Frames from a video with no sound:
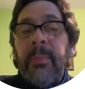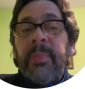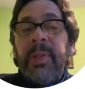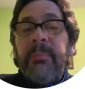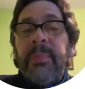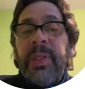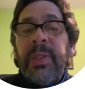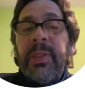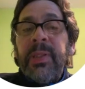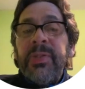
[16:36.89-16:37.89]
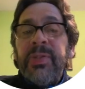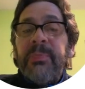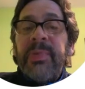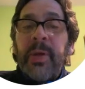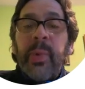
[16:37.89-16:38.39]

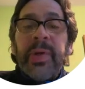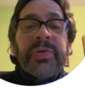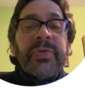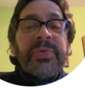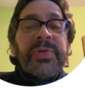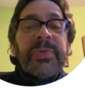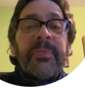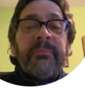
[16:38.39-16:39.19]
PPGP equations.